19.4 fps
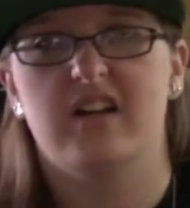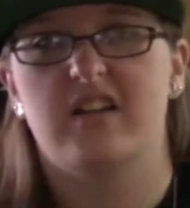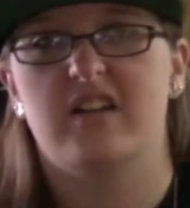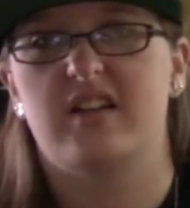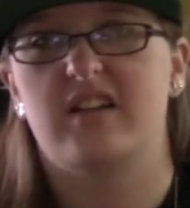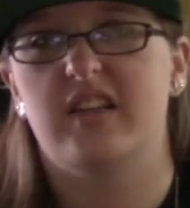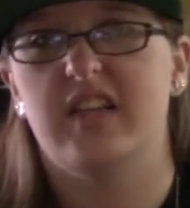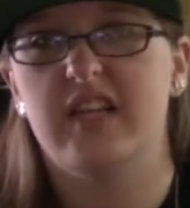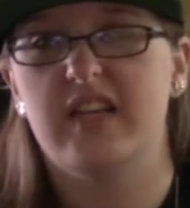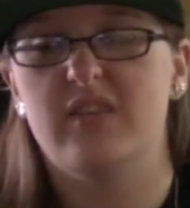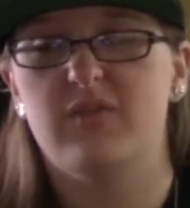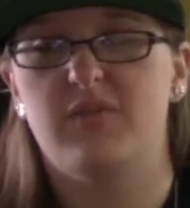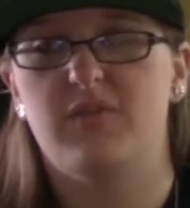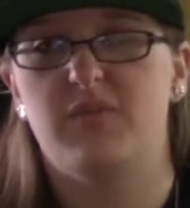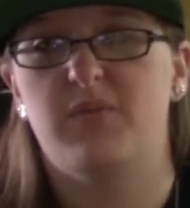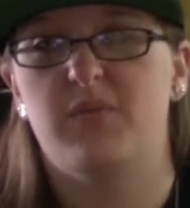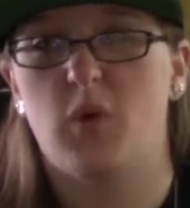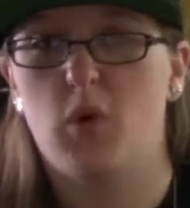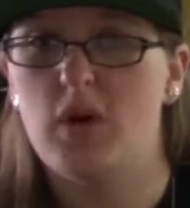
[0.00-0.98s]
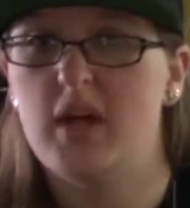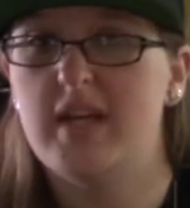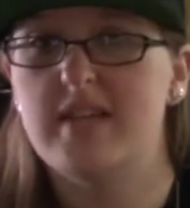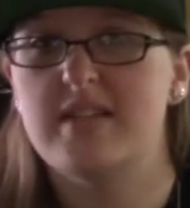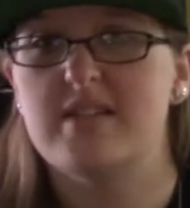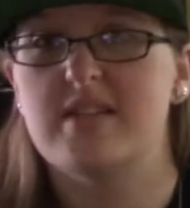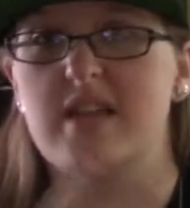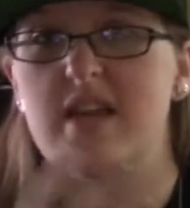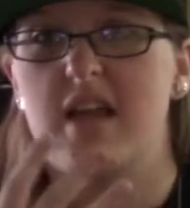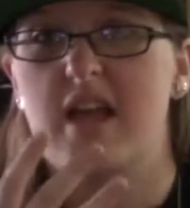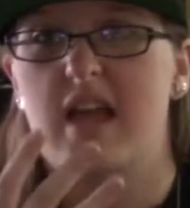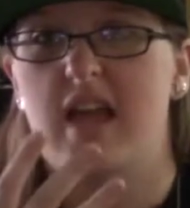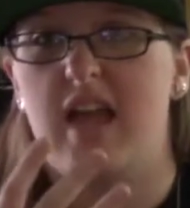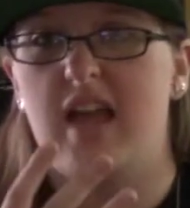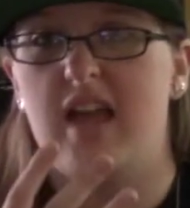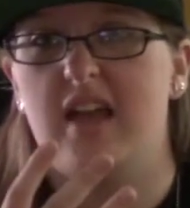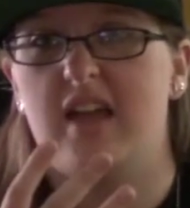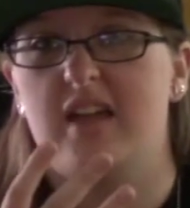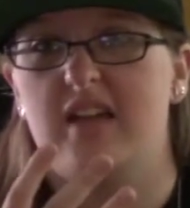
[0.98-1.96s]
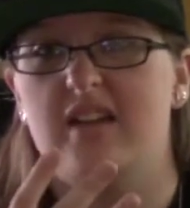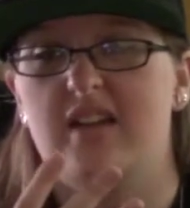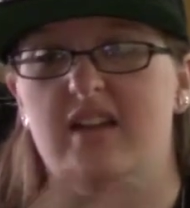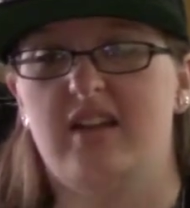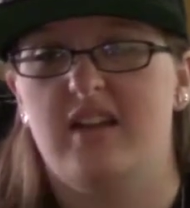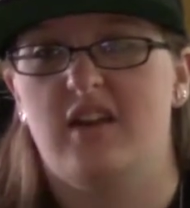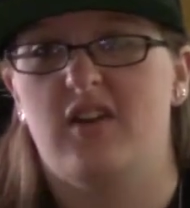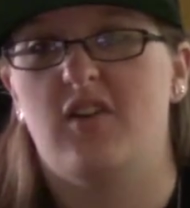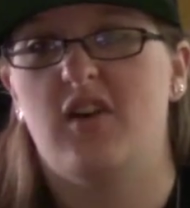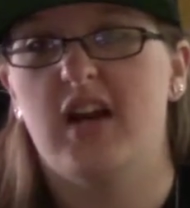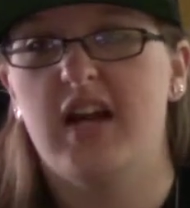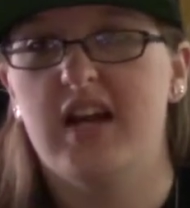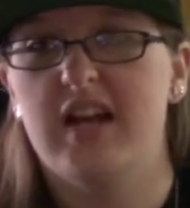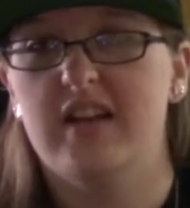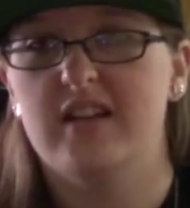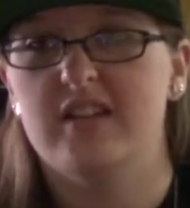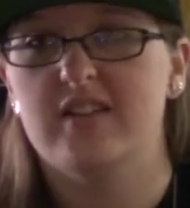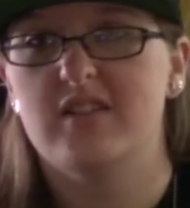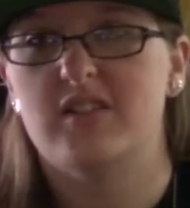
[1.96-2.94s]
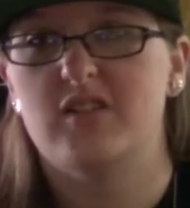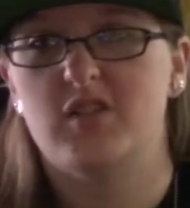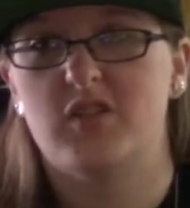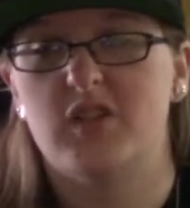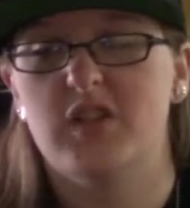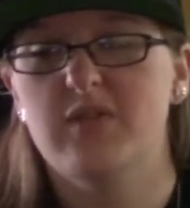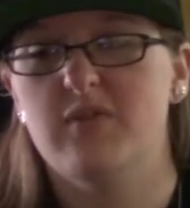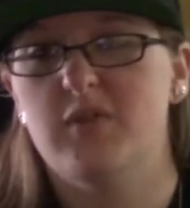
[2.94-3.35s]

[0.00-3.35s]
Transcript: clean voice and a great scream